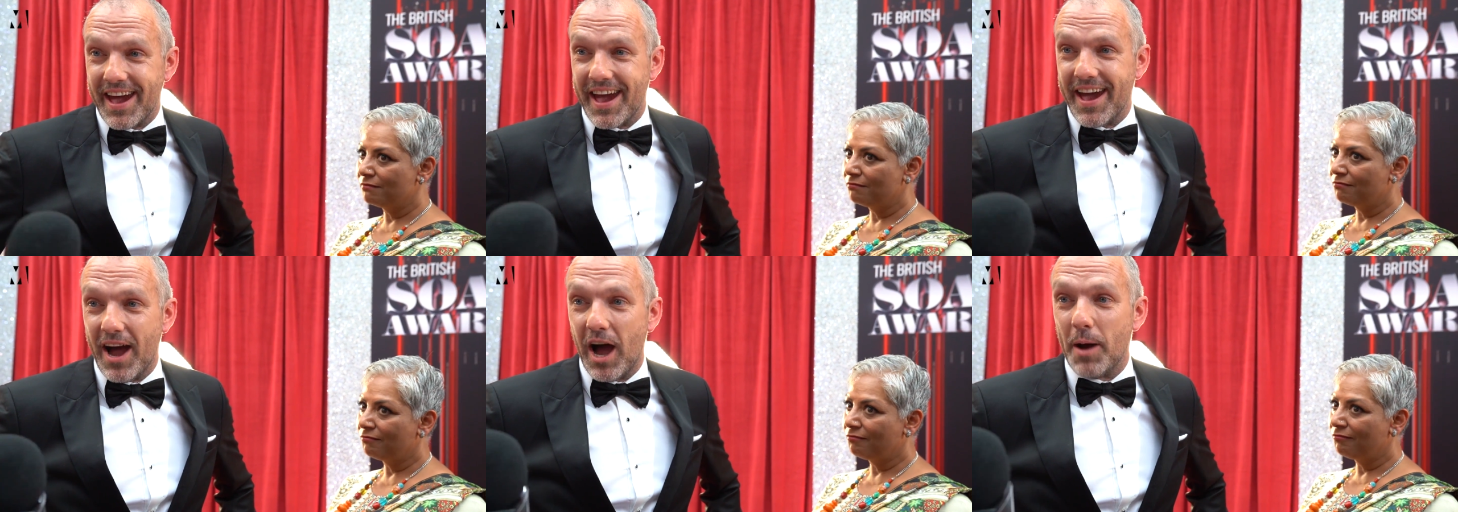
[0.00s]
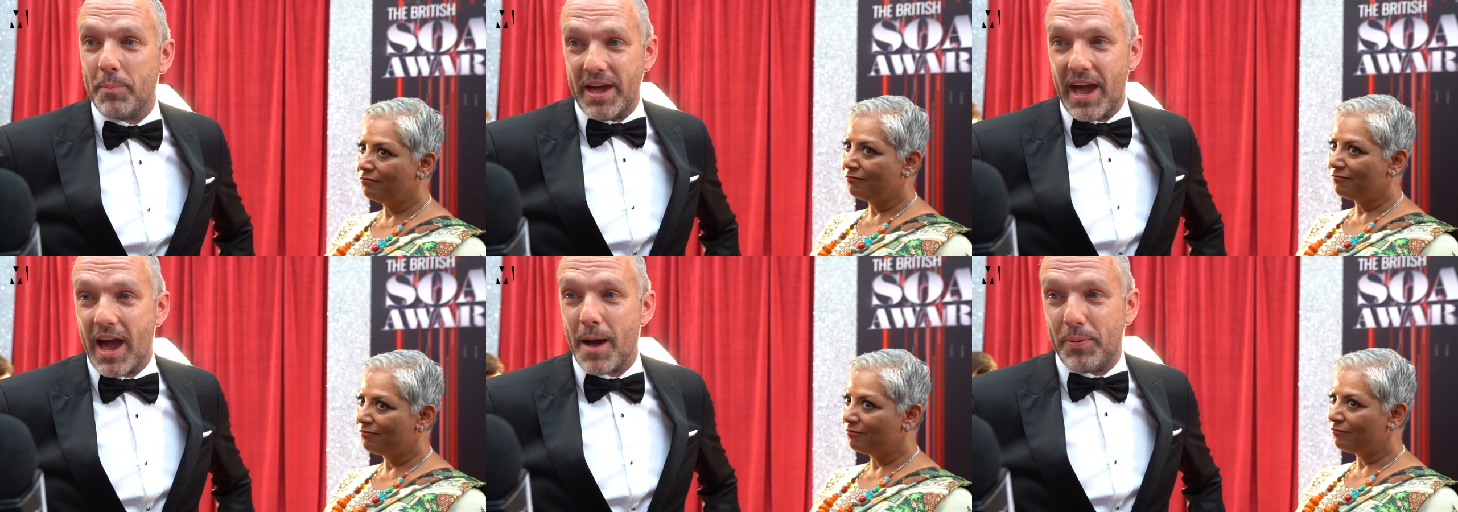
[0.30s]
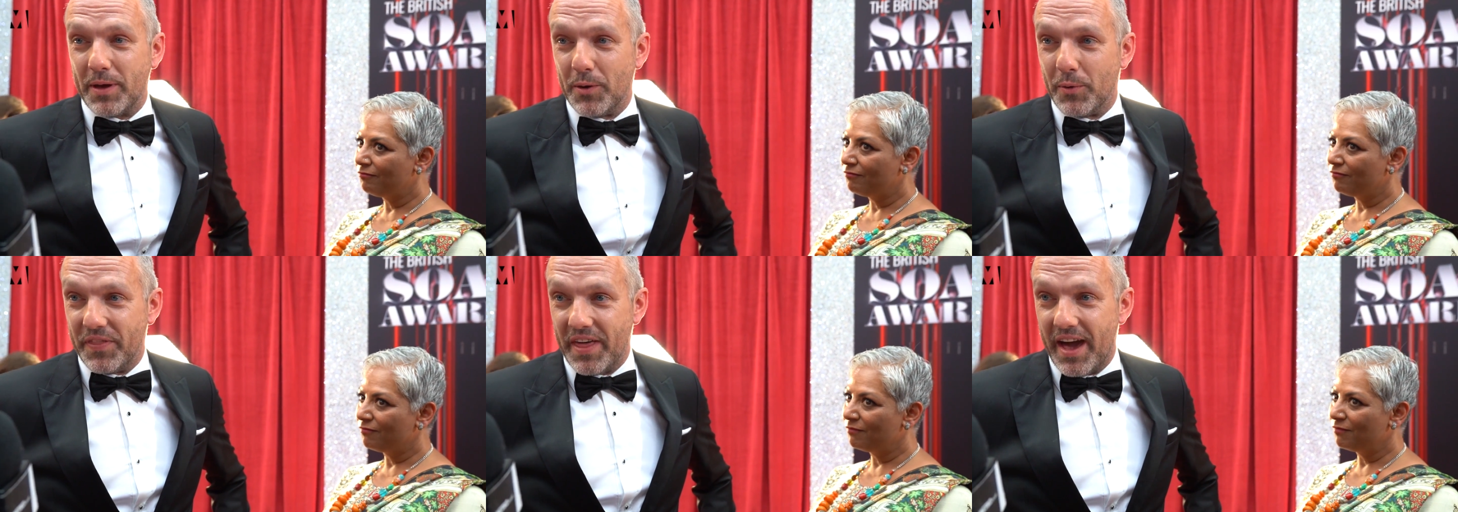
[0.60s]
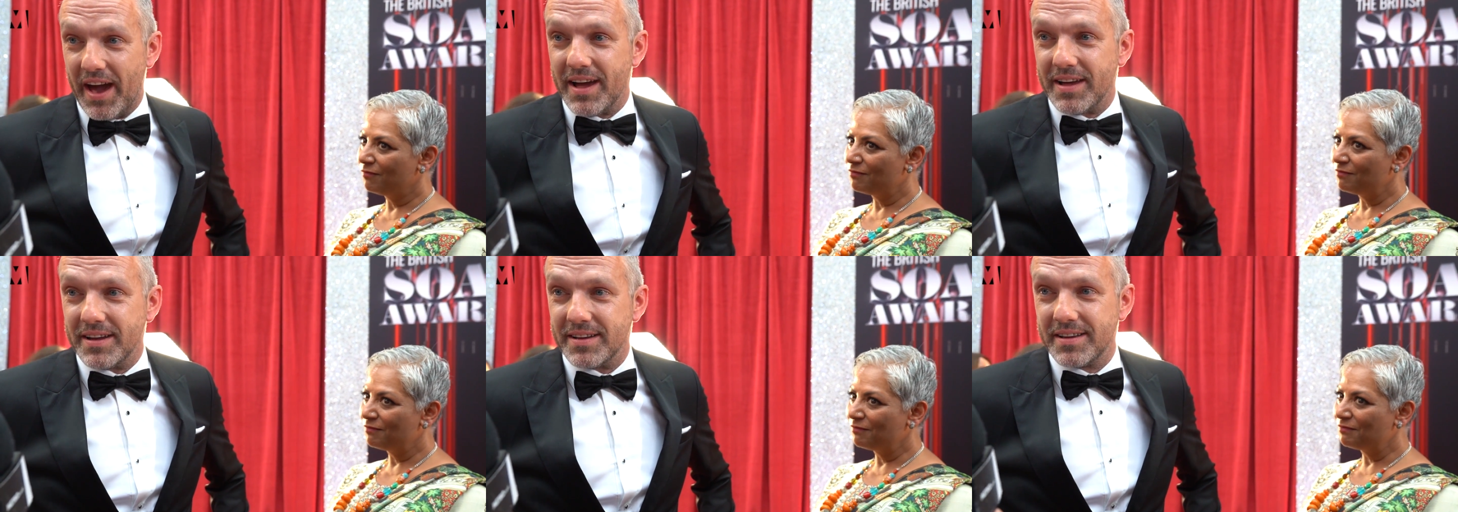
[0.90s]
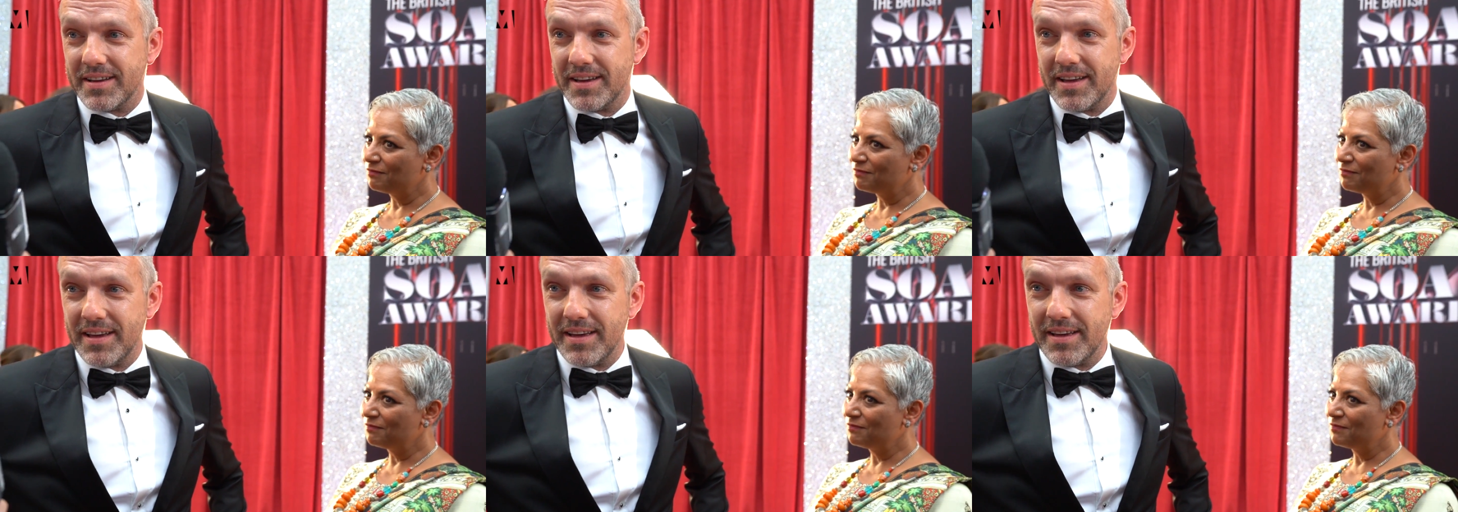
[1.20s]
Speaker 1: yeah, I'd be happy with that.
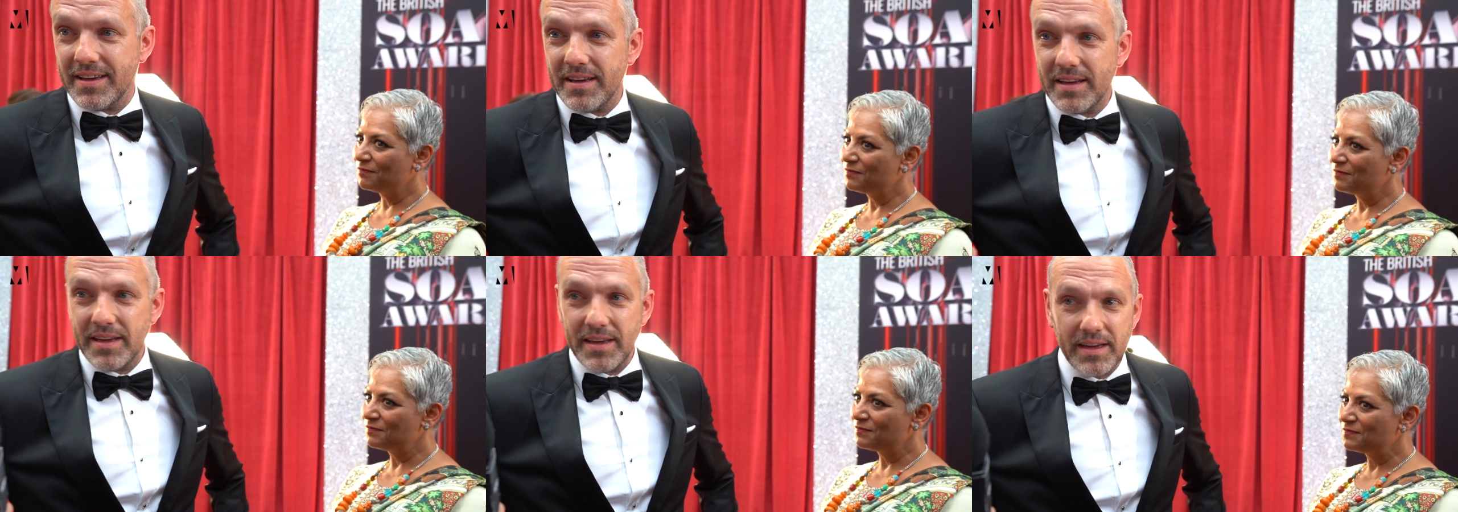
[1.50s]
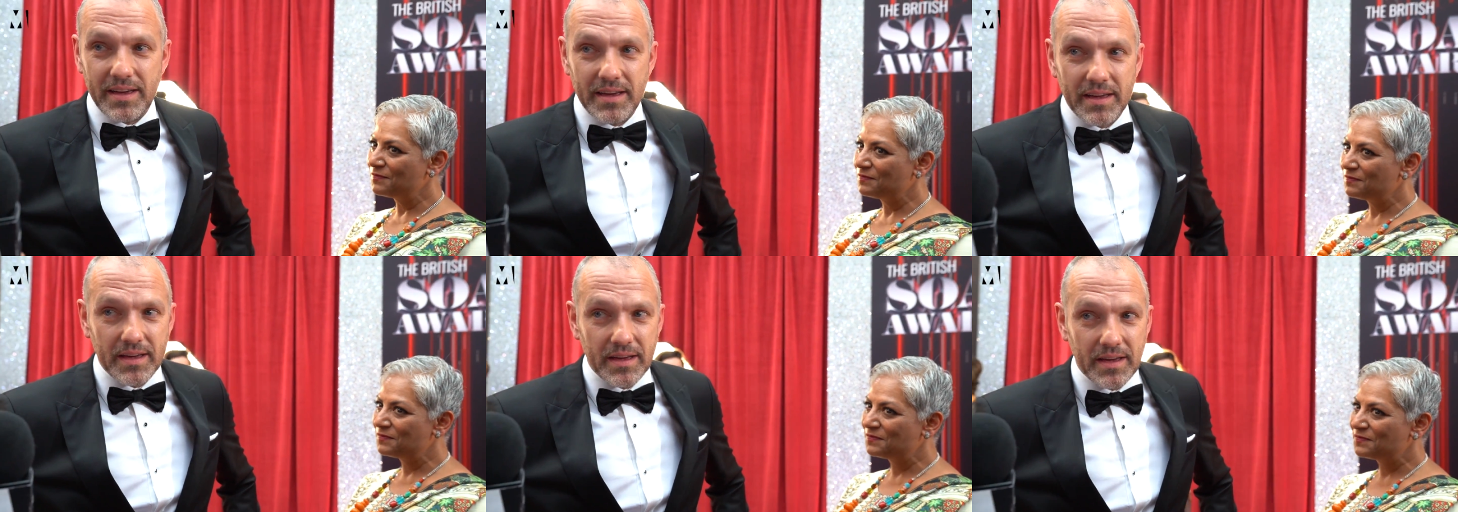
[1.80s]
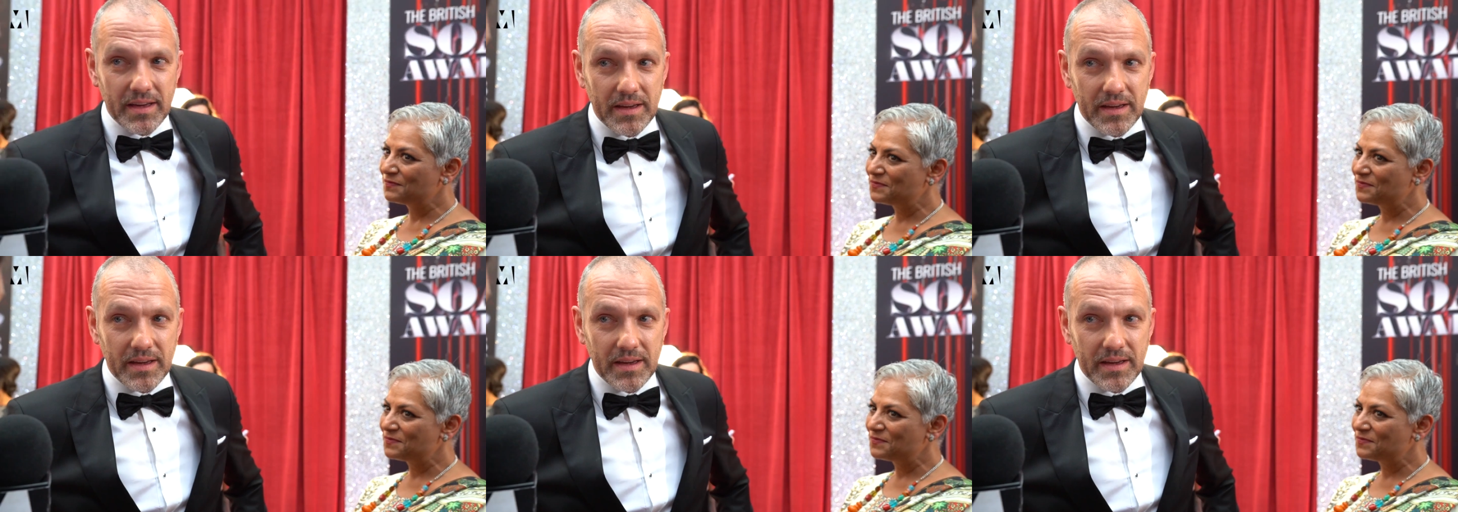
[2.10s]
Yeah. Are you, are